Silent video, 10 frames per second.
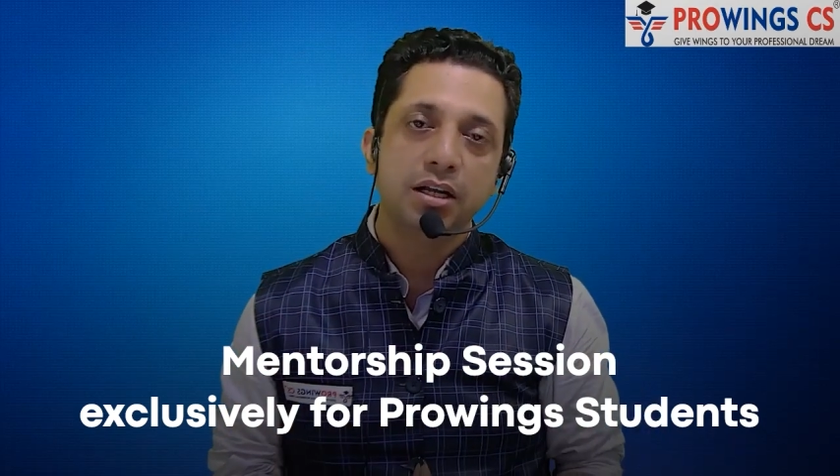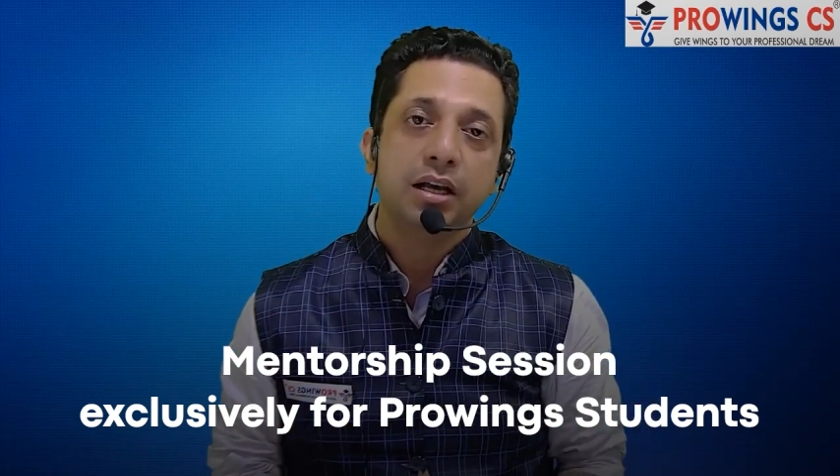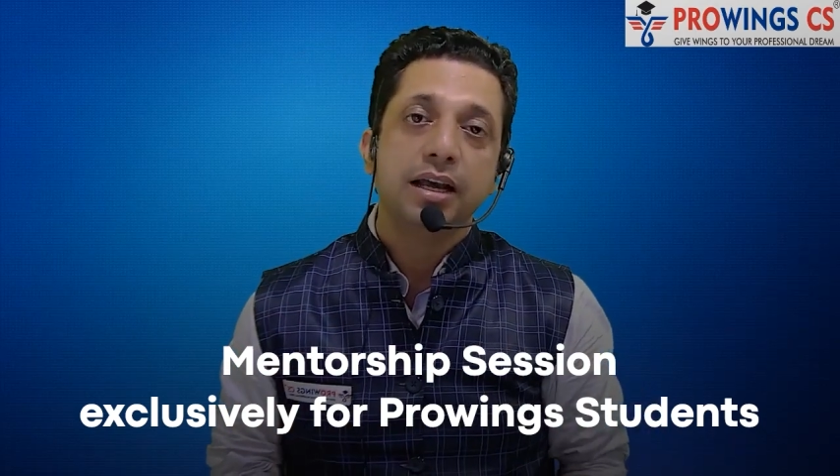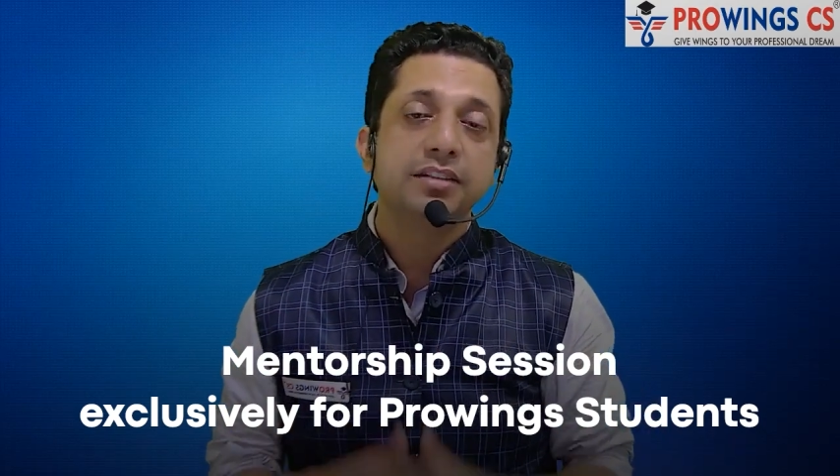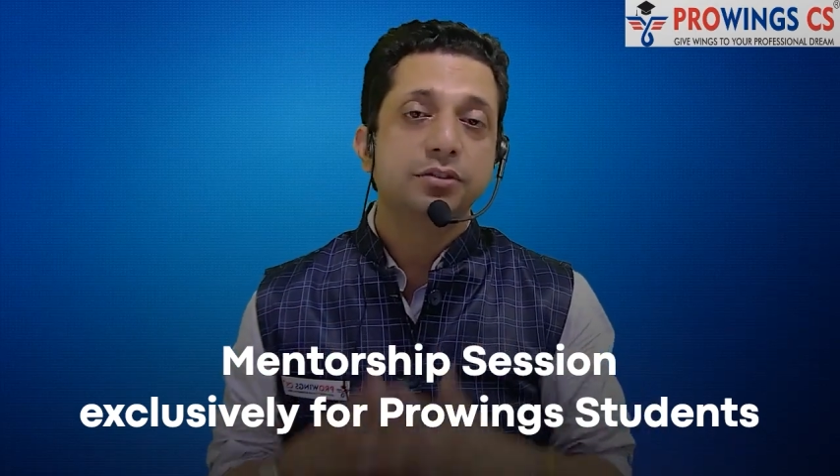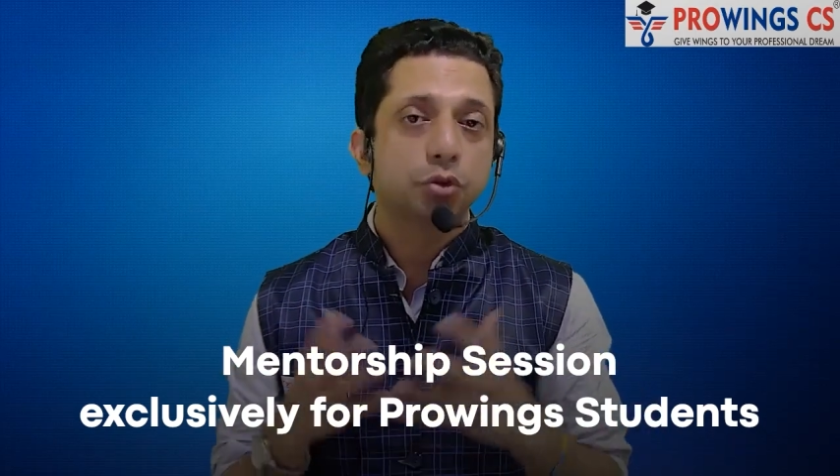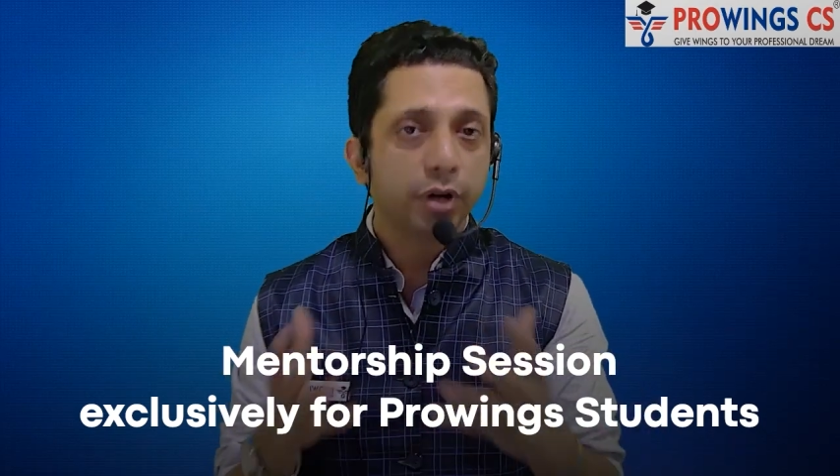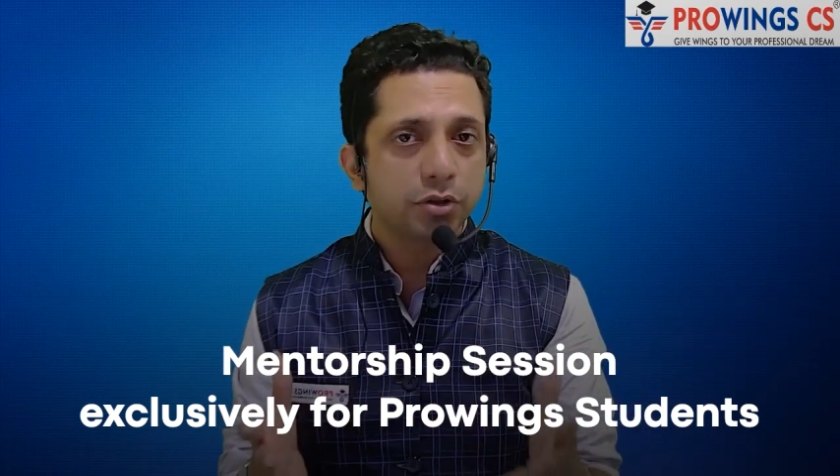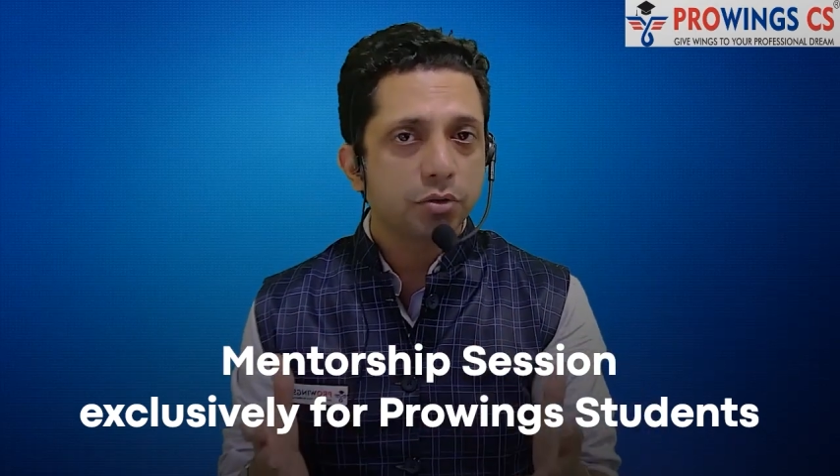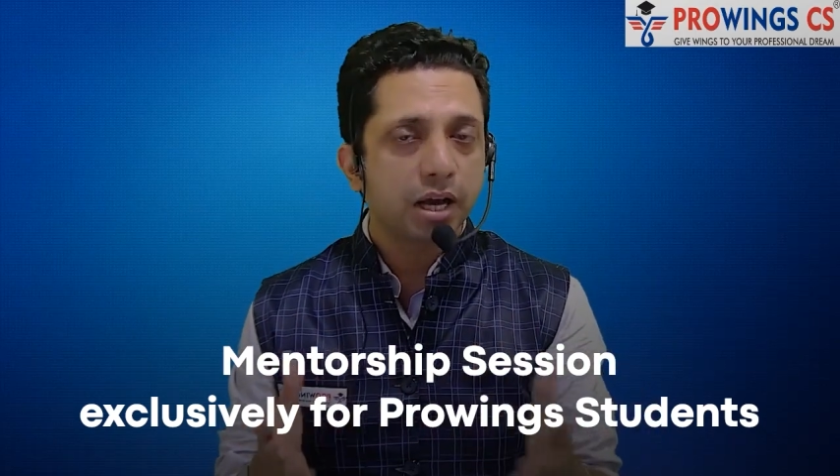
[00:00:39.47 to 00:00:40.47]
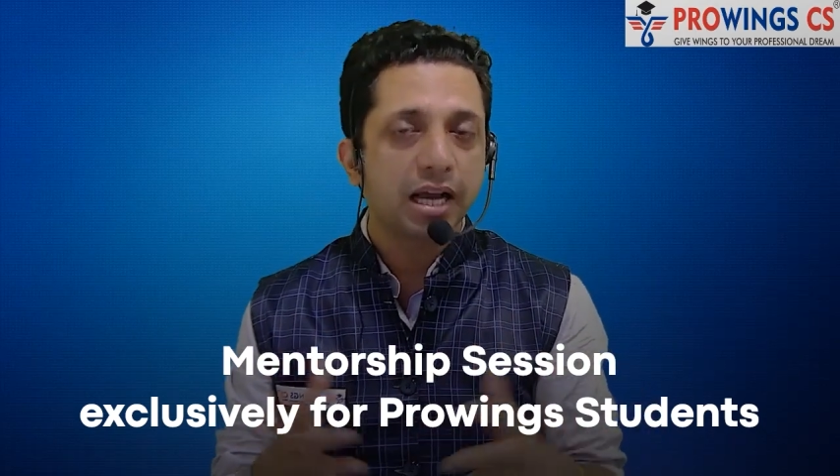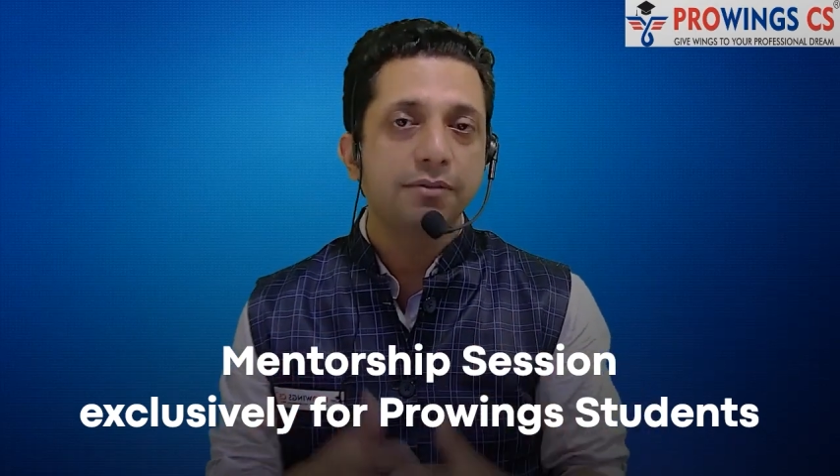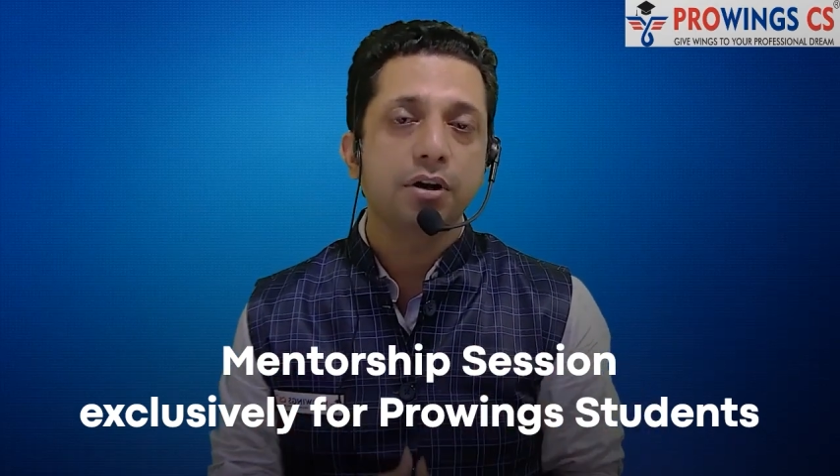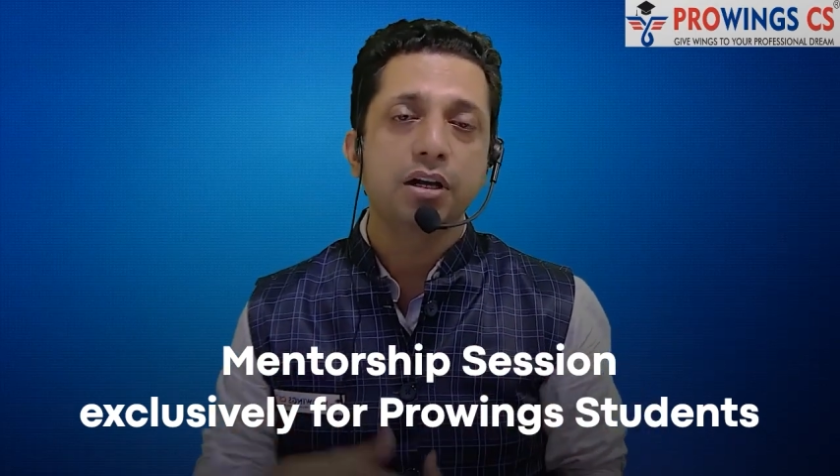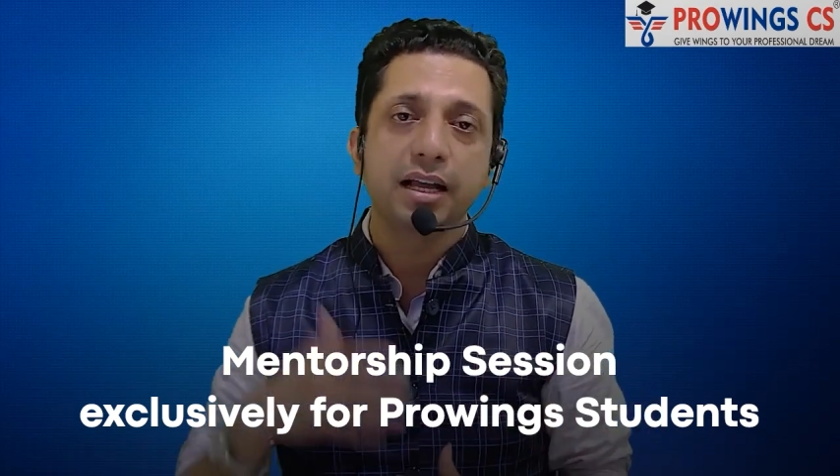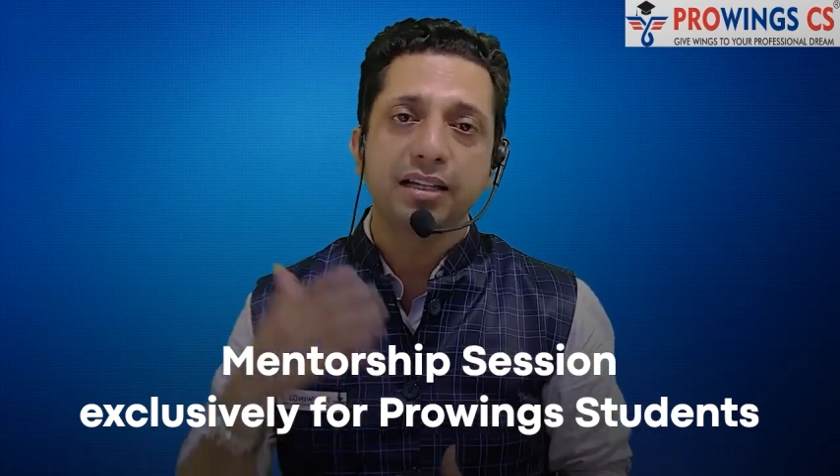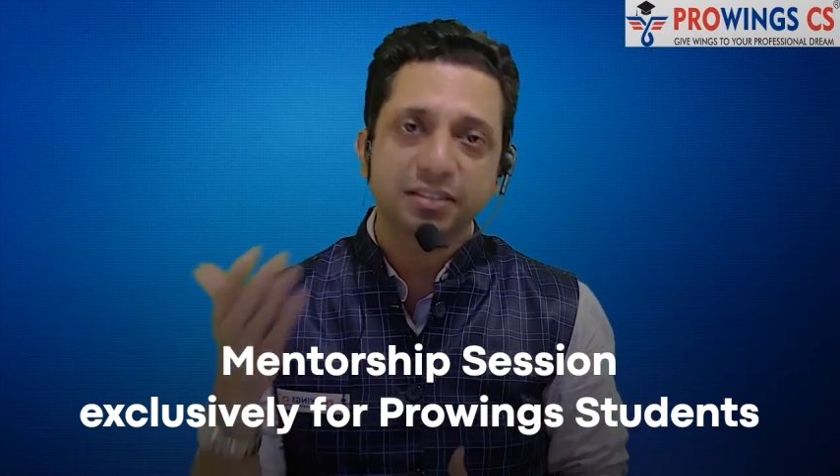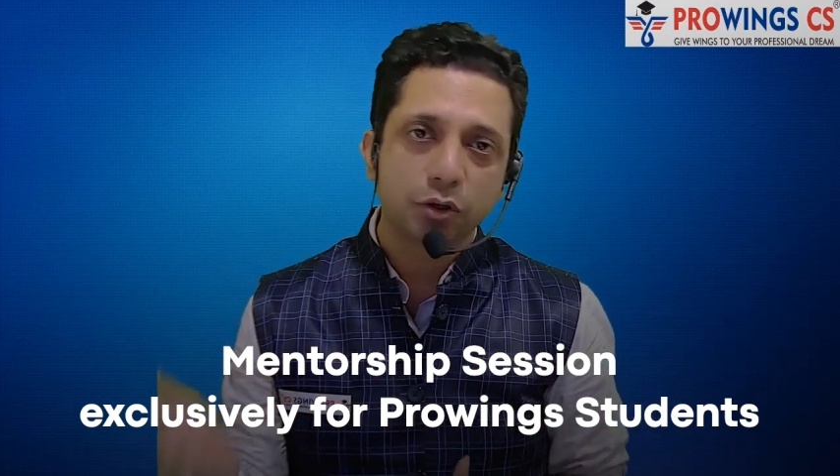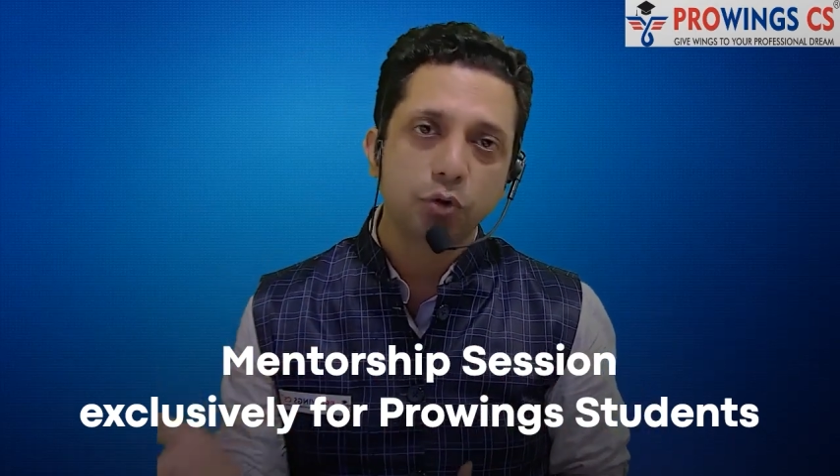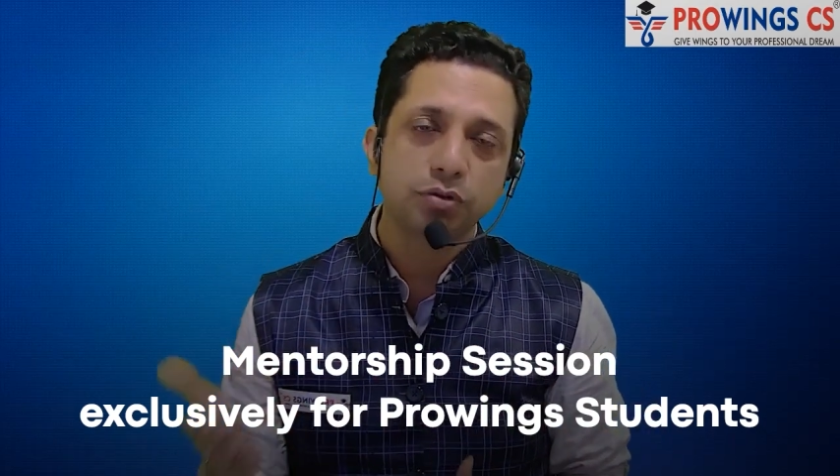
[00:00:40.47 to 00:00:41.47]
is going to have an
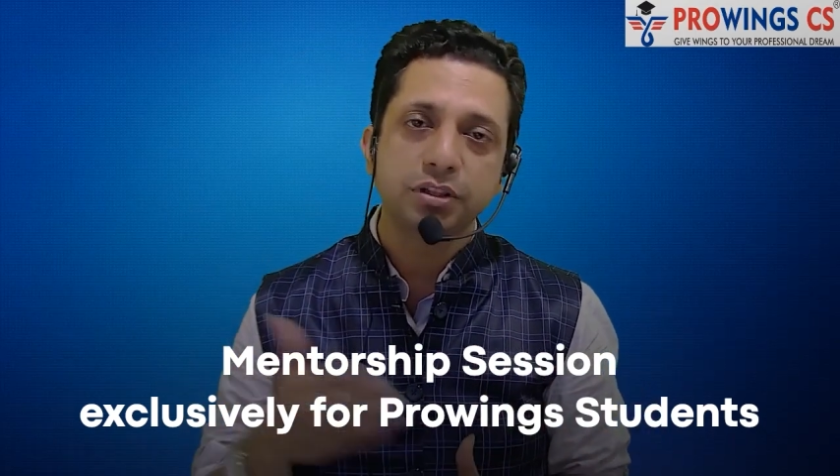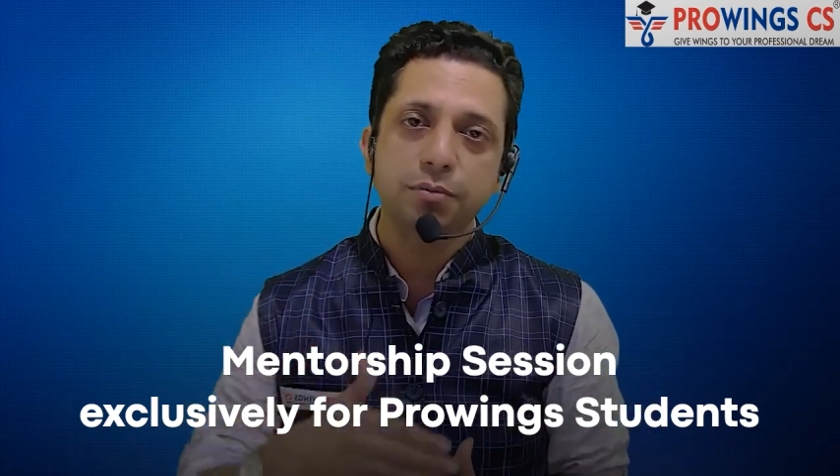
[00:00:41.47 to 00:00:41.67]
exclusive